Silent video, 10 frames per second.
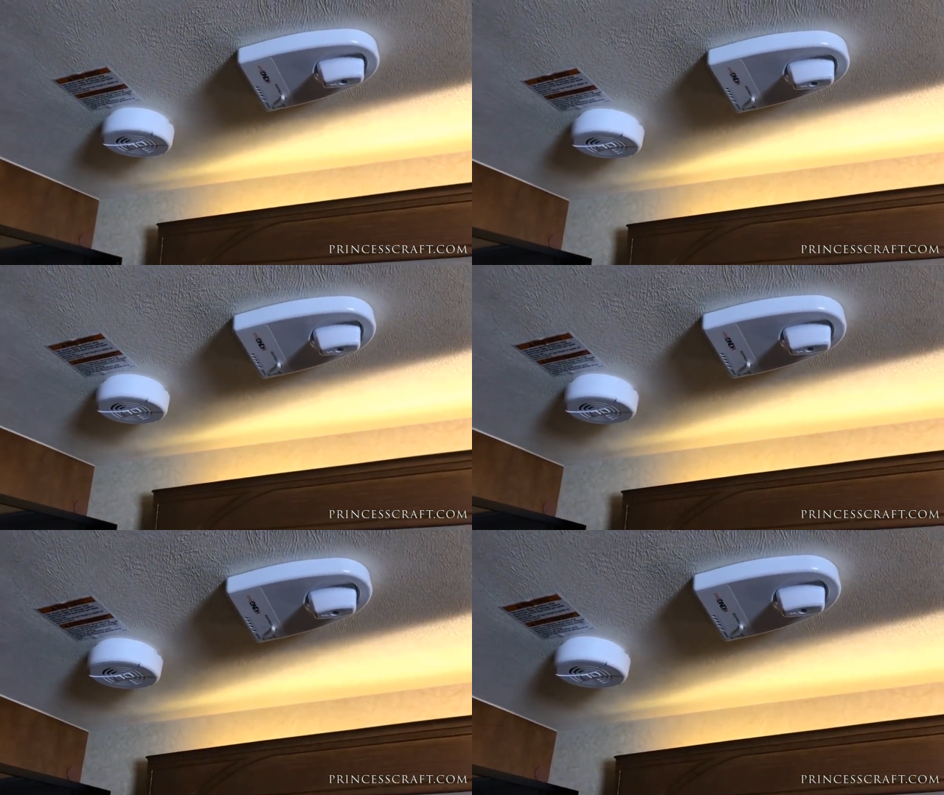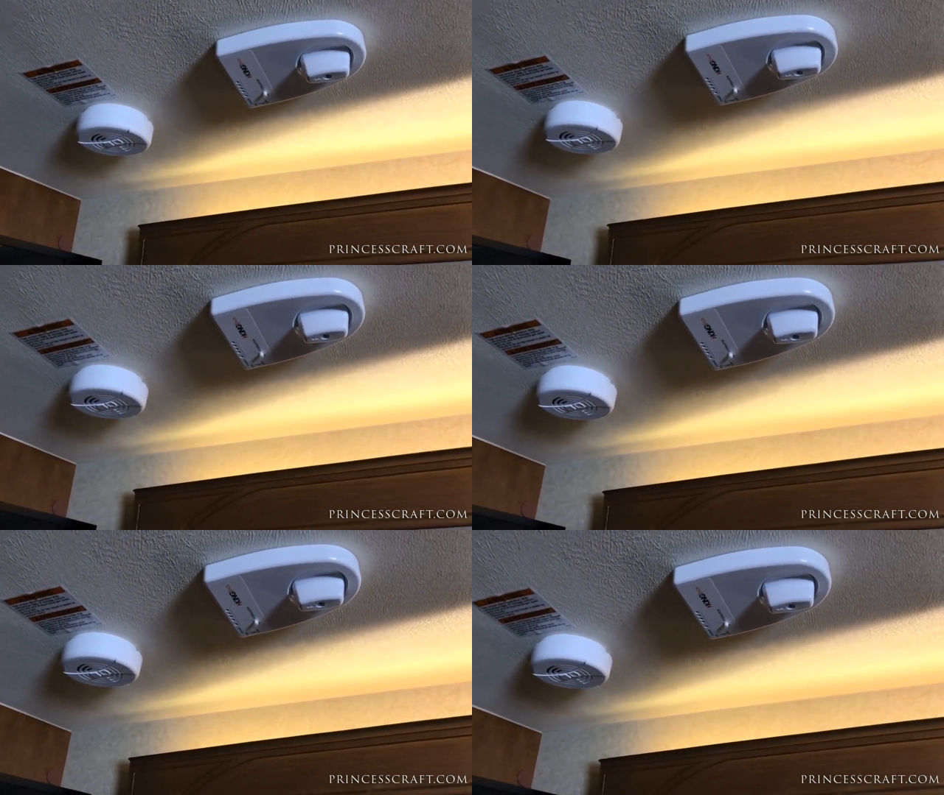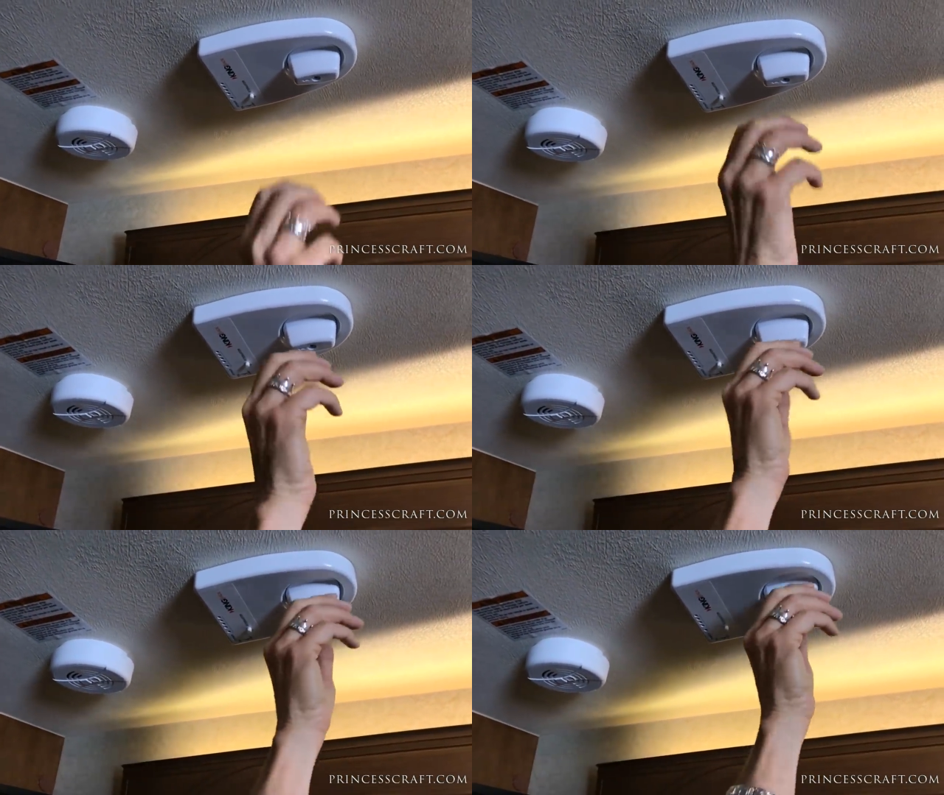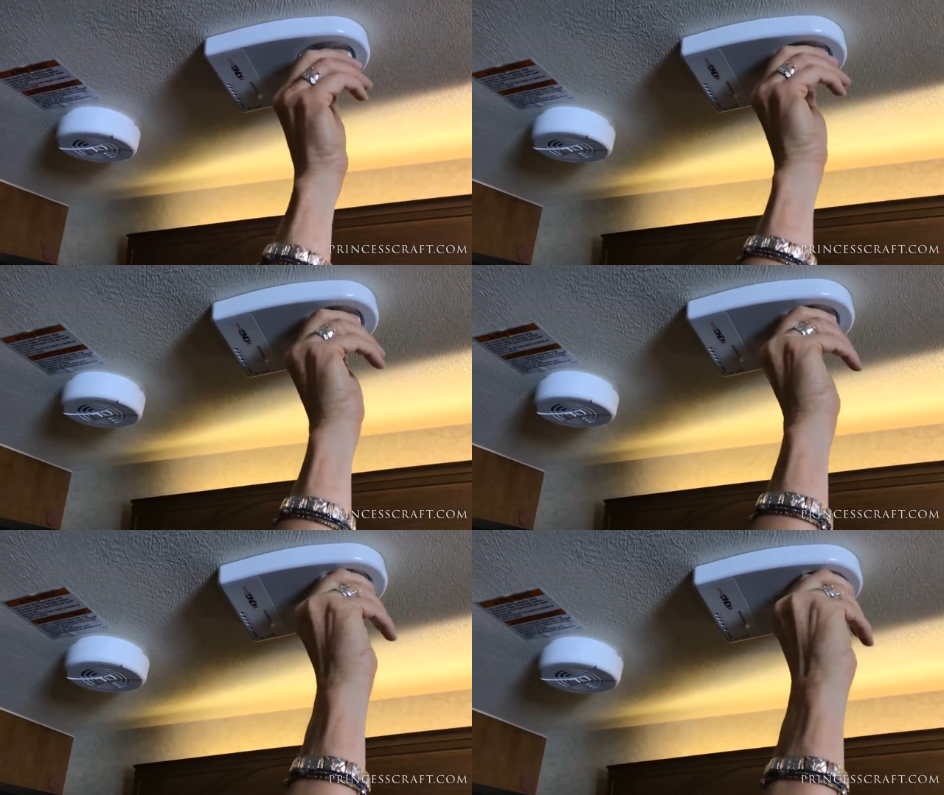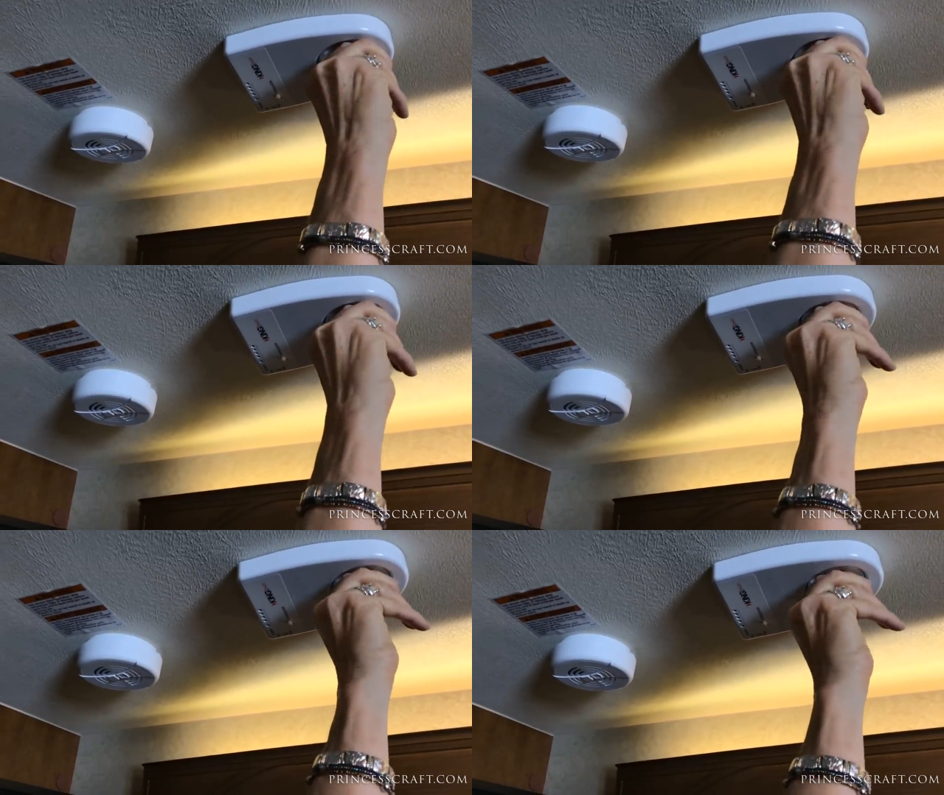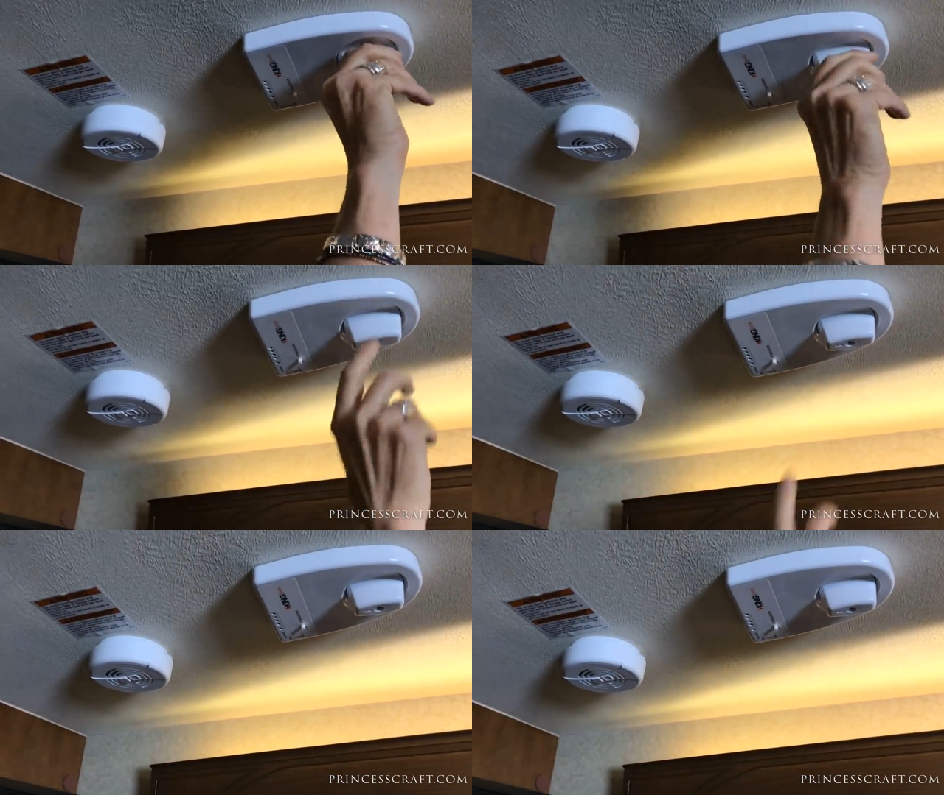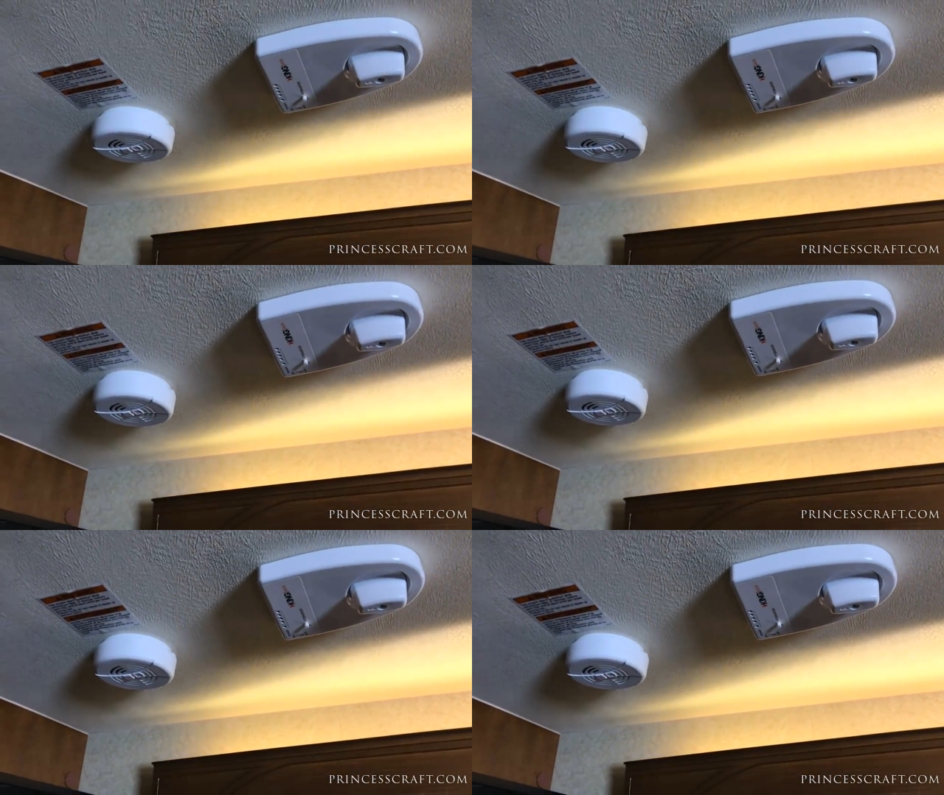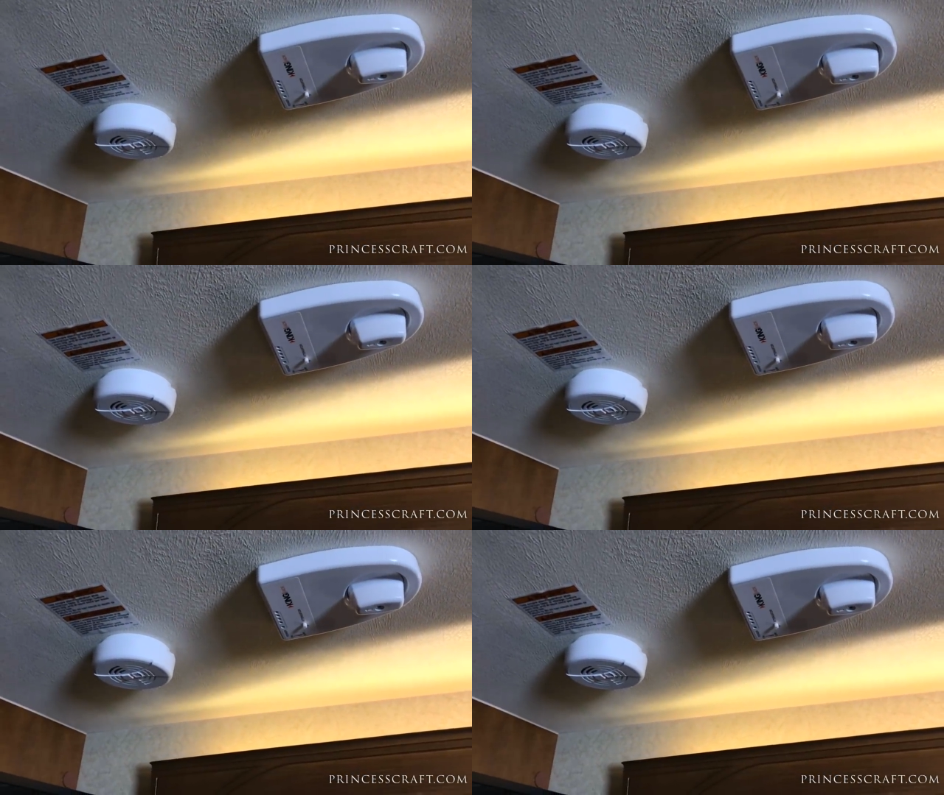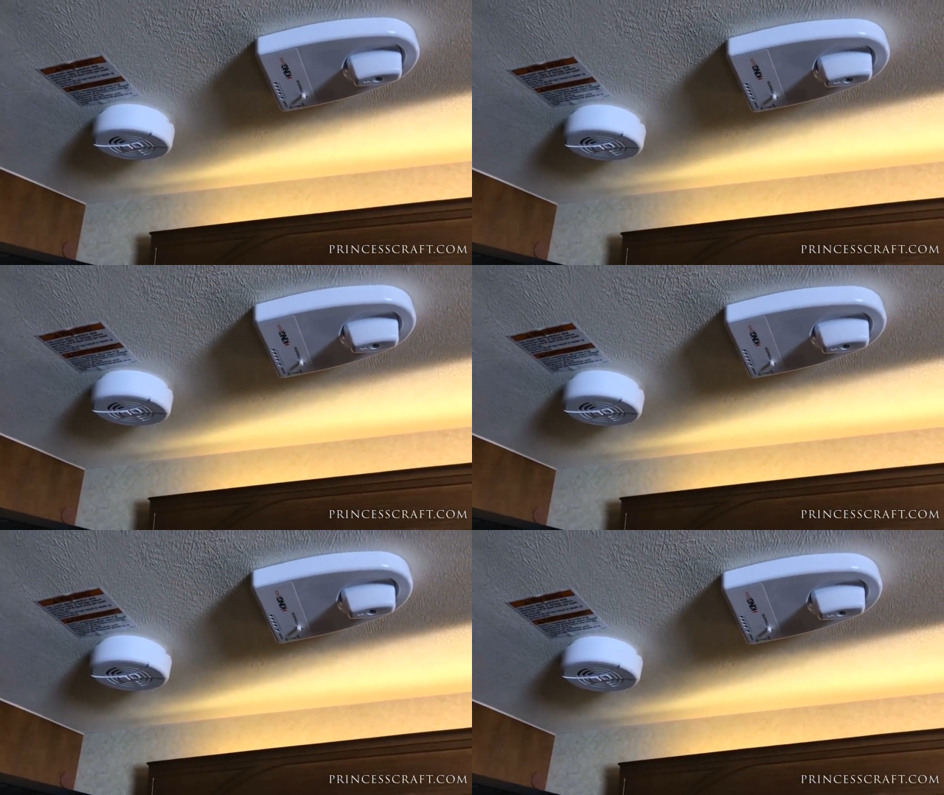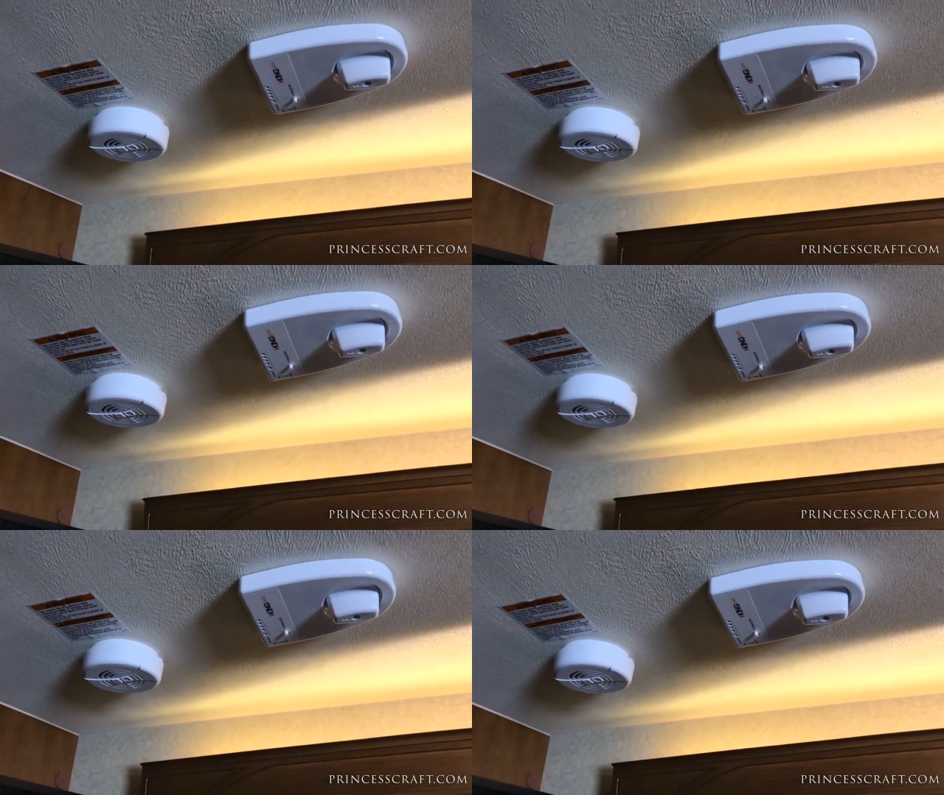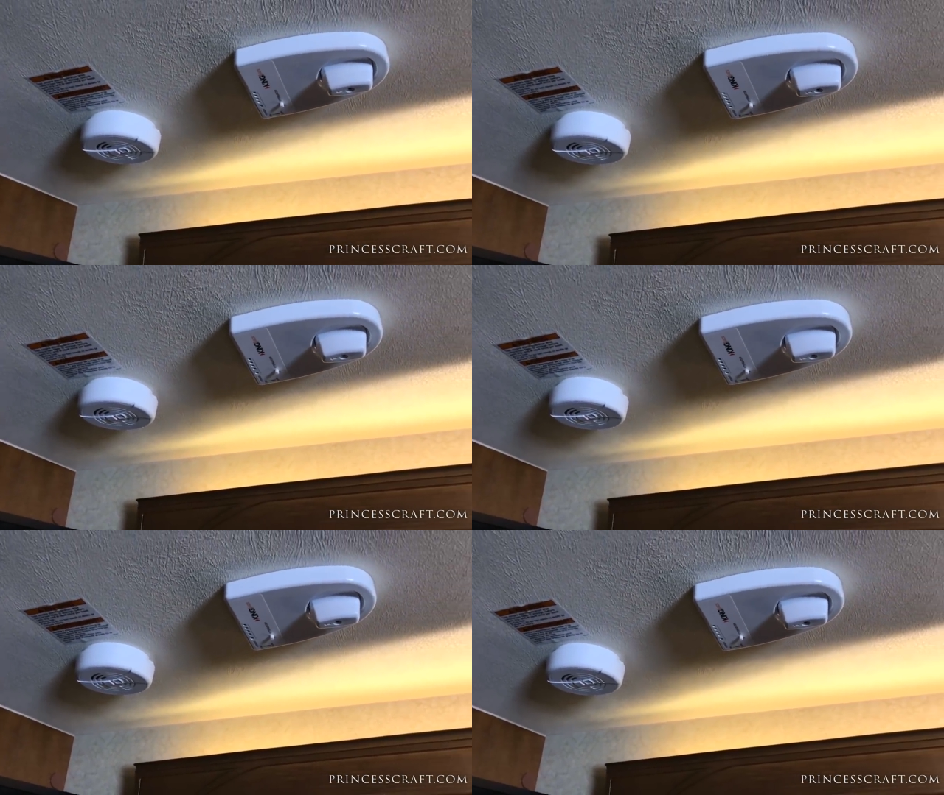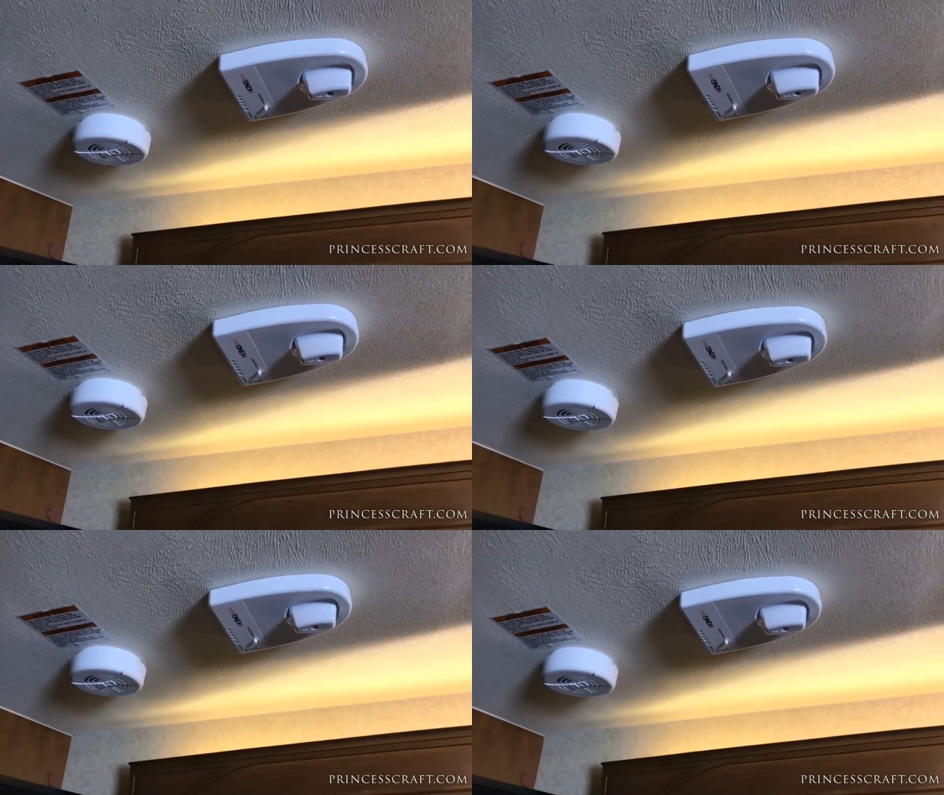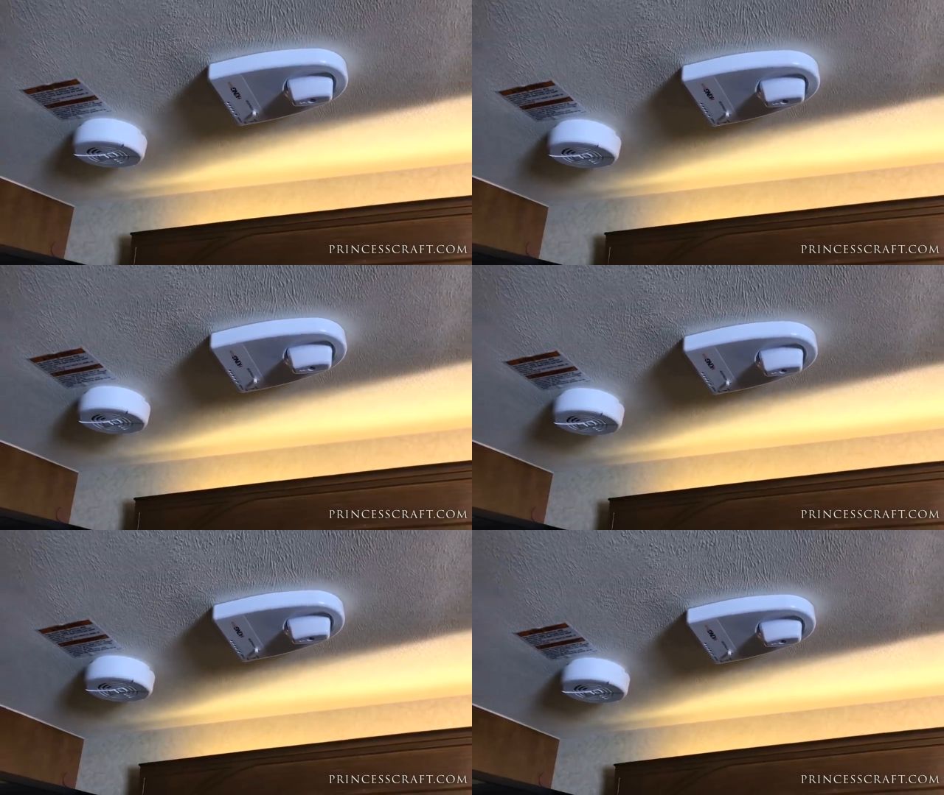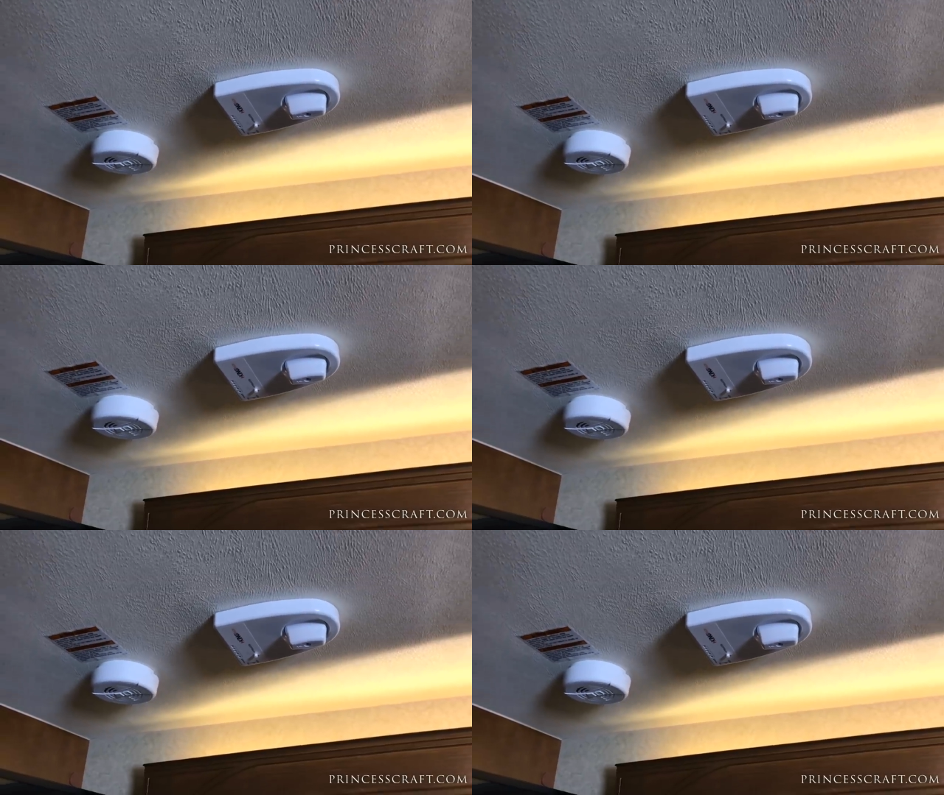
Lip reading: (no speaker visible)